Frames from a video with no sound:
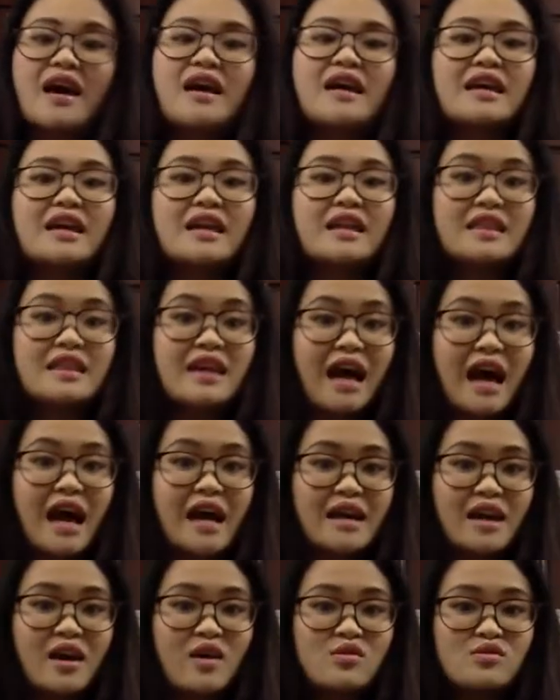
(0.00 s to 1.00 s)
In the
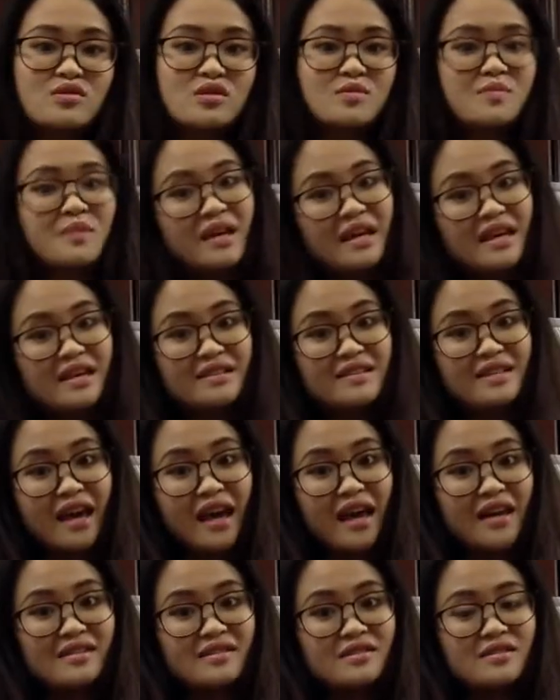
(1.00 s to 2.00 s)
IELTS speaking
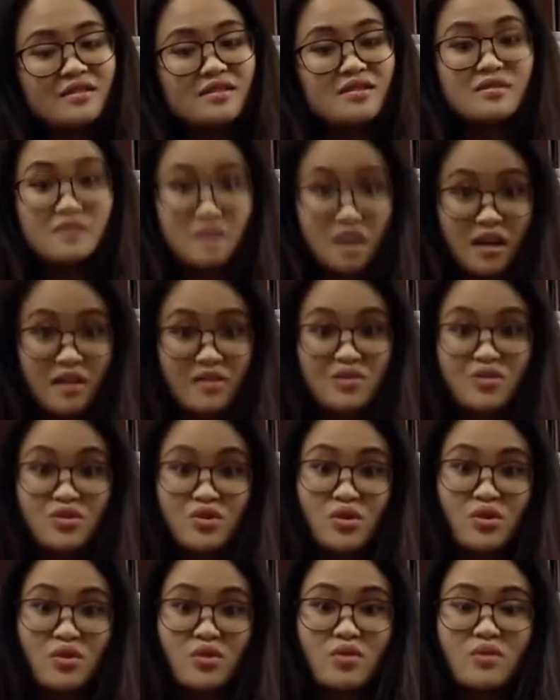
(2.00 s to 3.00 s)
test,
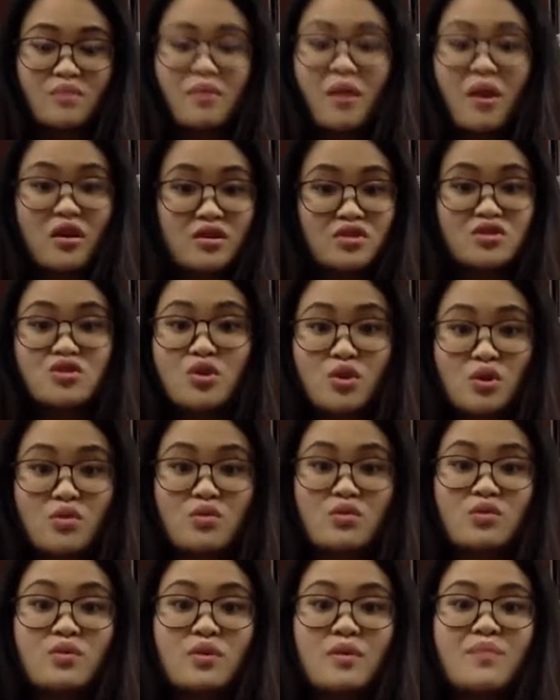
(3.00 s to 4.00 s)
part
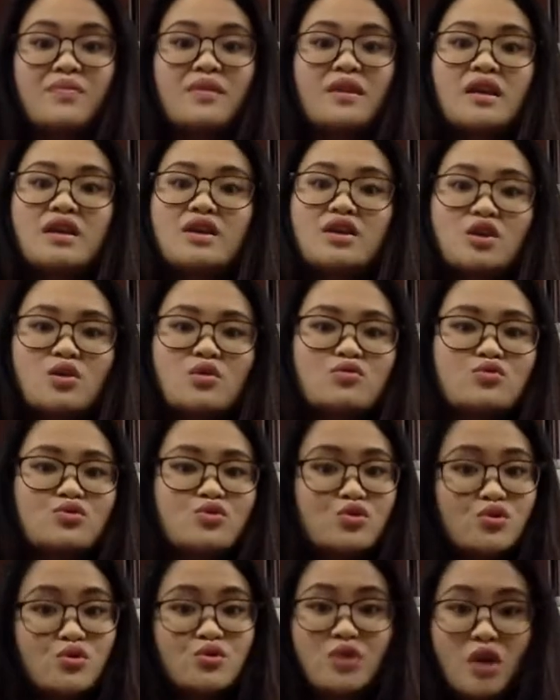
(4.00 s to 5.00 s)
2, you
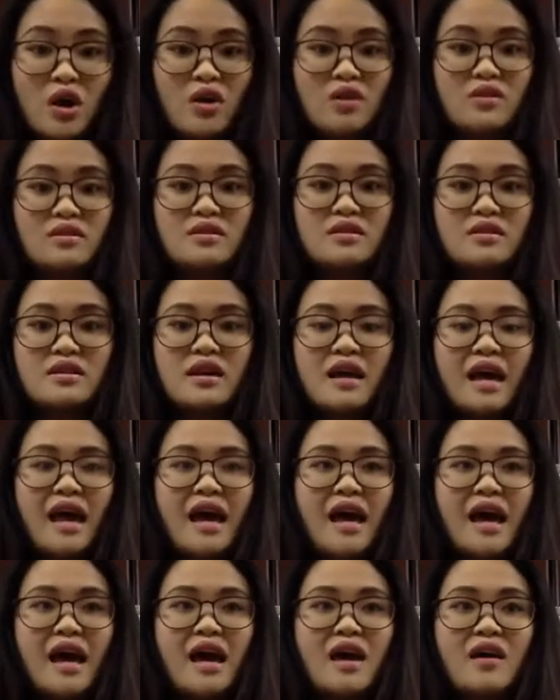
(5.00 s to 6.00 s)
do not
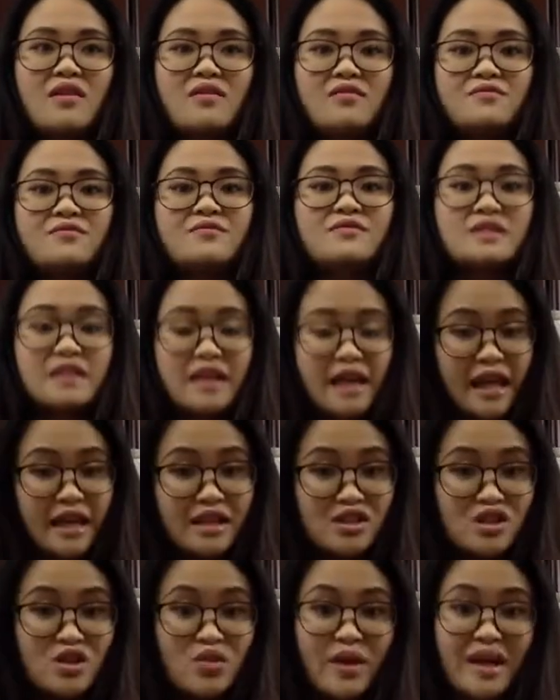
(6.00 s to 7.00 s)
have the
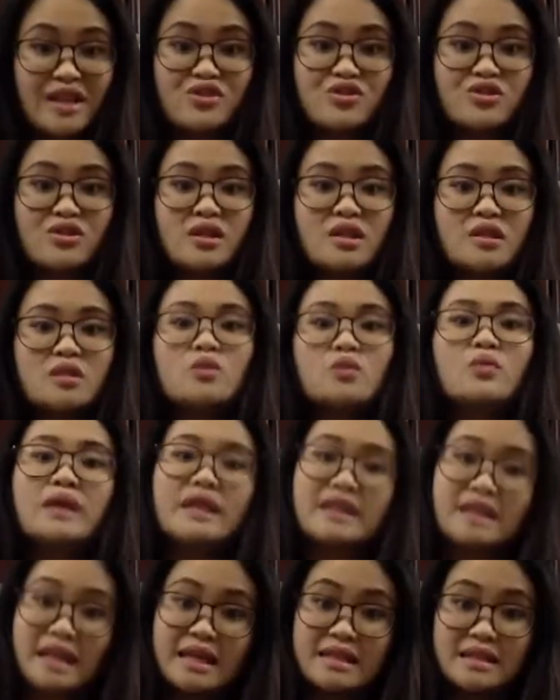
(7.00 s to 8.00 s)
interaction with
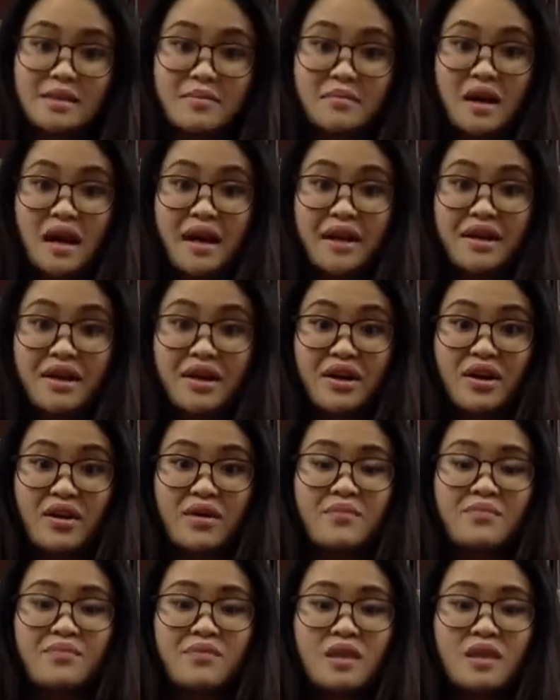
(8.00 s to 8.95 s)
the examiner.